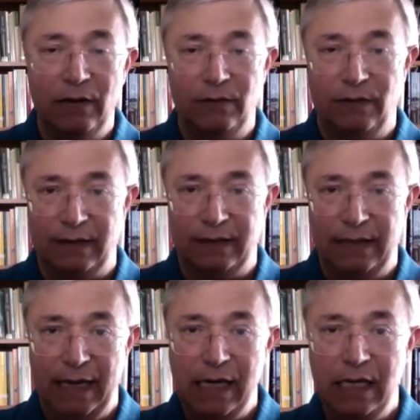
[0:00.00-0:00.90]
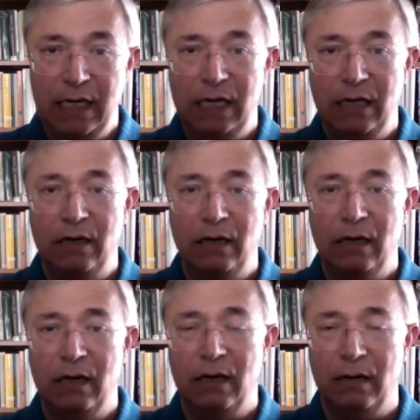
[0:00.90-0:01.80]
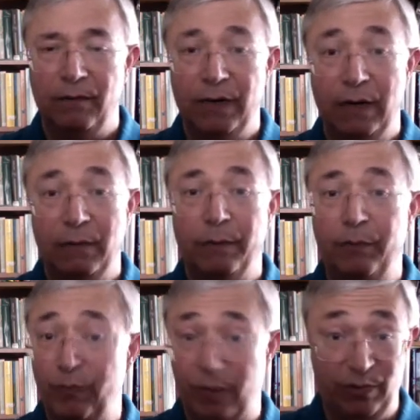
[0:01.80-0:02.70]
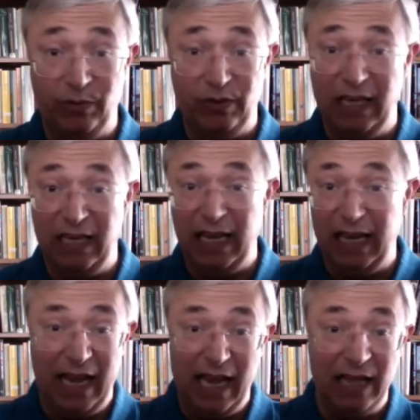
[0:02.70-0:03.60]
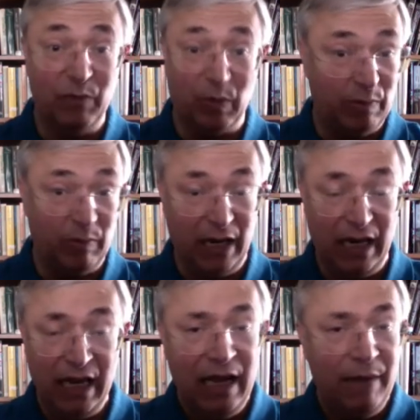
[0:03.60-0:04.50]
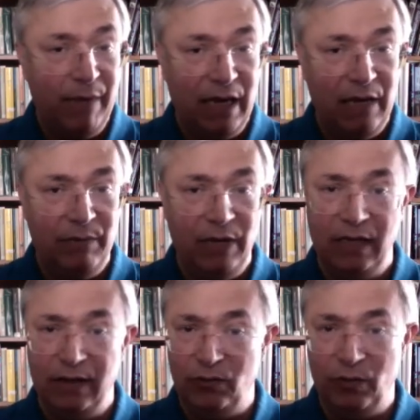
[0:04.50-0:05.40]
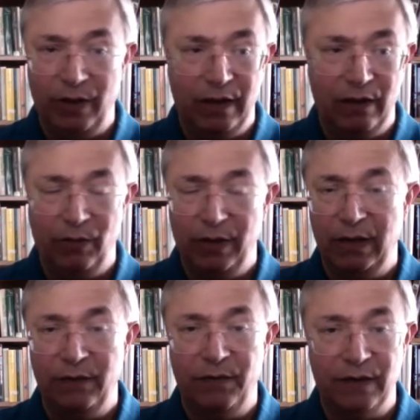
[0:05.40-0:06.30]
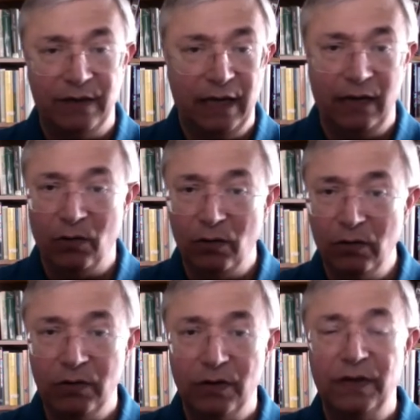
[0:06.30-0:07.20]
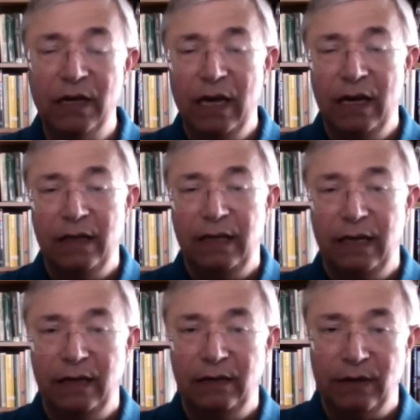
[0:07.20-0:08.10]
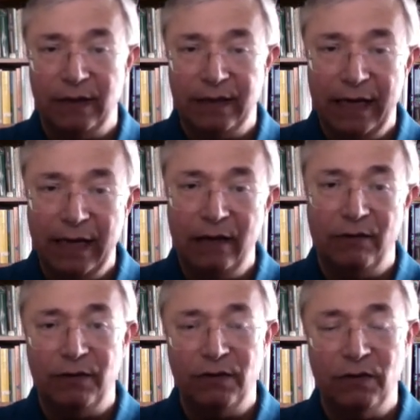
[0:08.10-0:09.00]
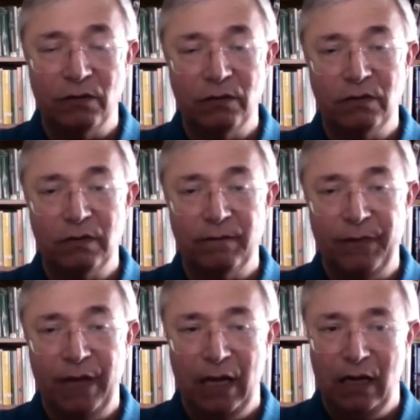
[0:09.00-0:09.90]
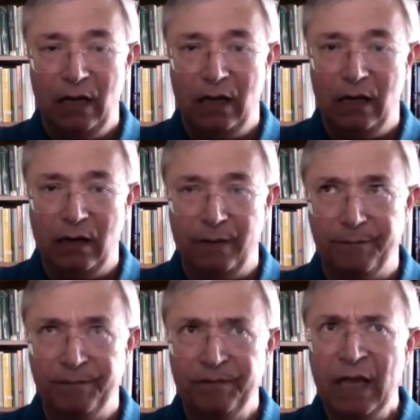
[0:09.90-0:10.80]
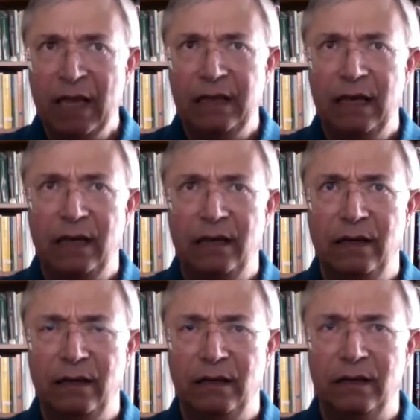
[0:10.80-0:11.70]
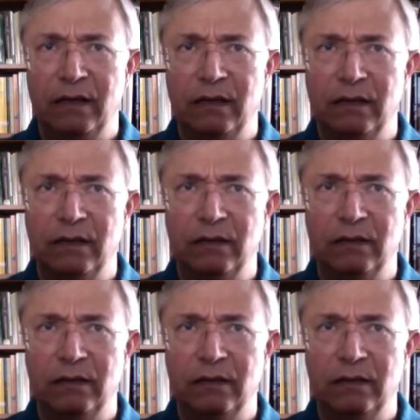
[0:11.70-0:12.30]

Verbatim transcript: translating, um, the previously they had probably many meetings with, with different stakeholders. They translate the results. They, um, they uh,